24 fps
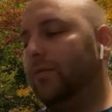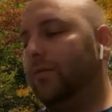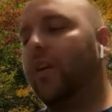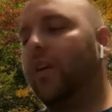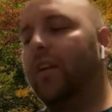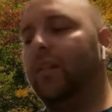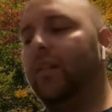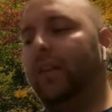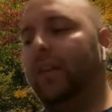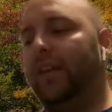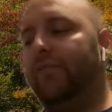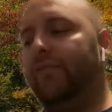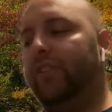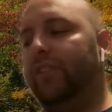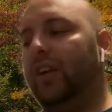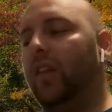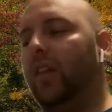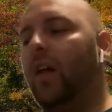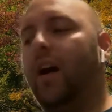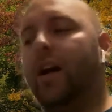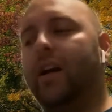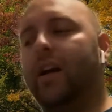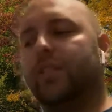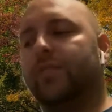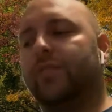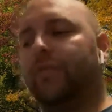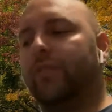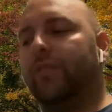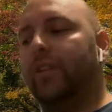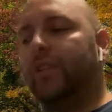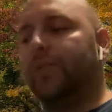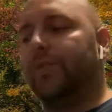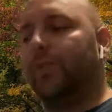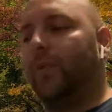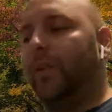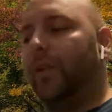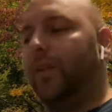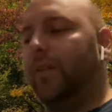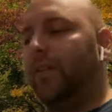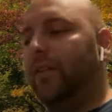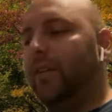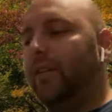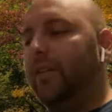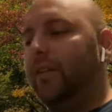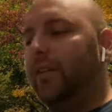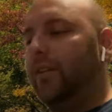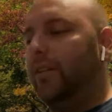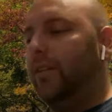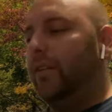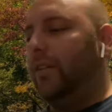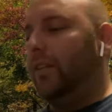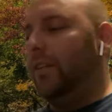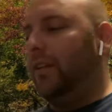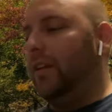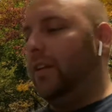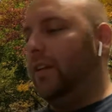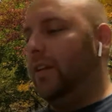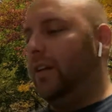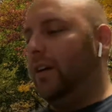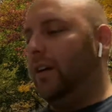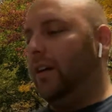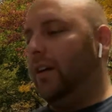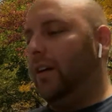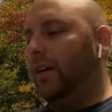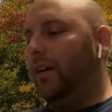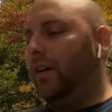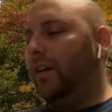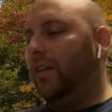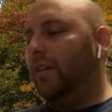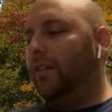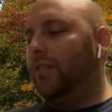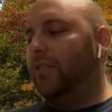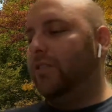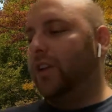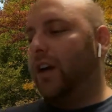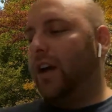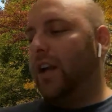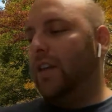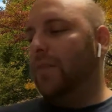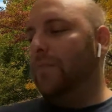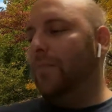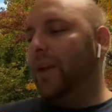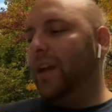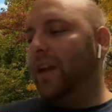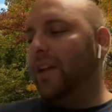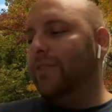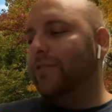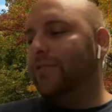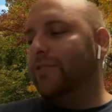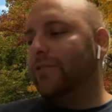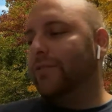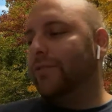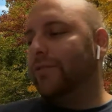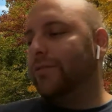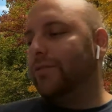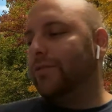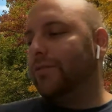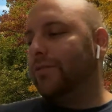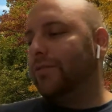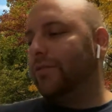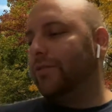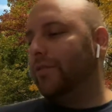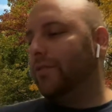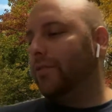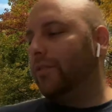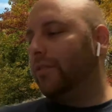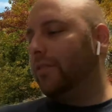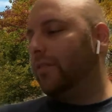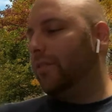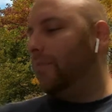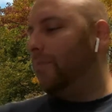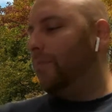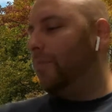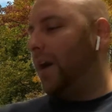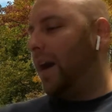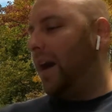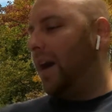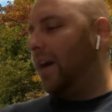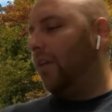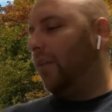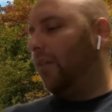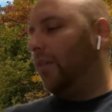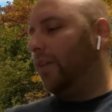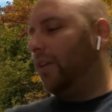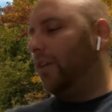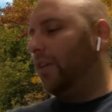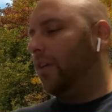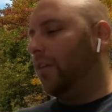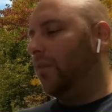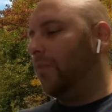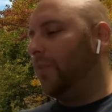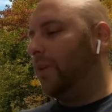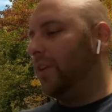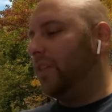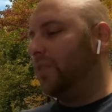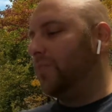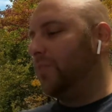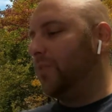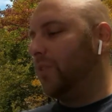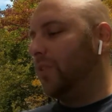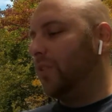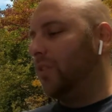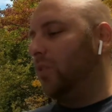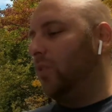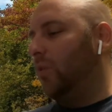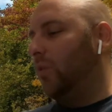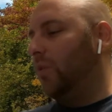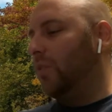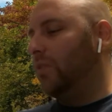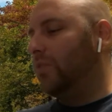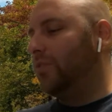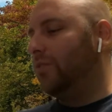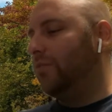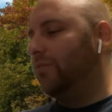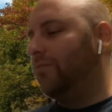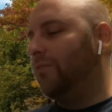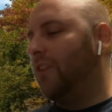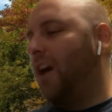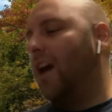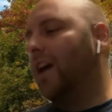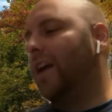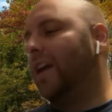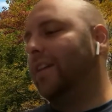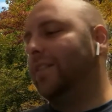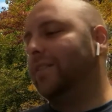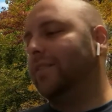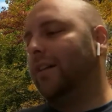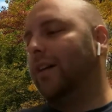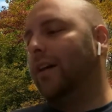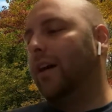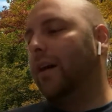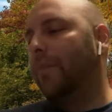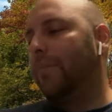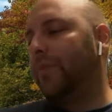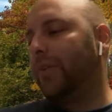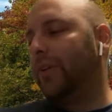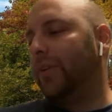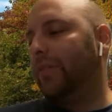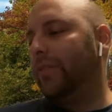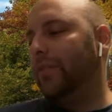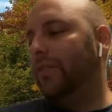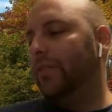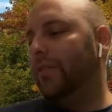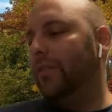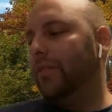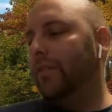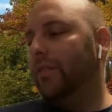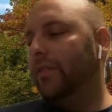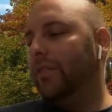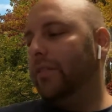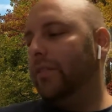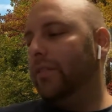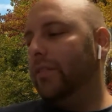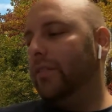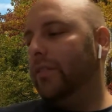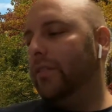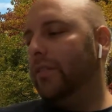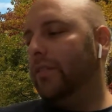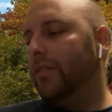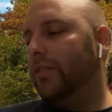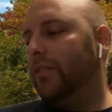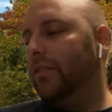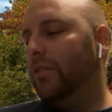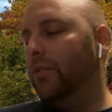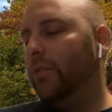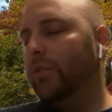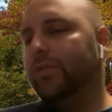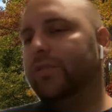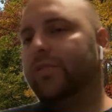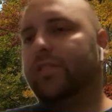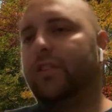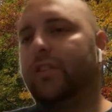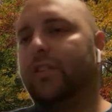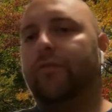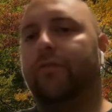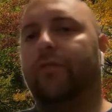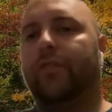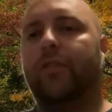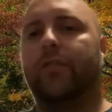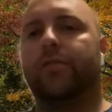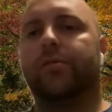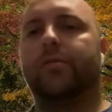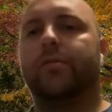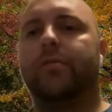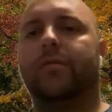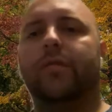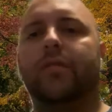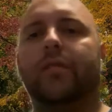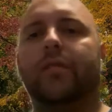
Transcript: going to leave the Alliance for this one. The Johnny Majors battle here. Pittsburgh going to Rocky Top. Who wants to go first?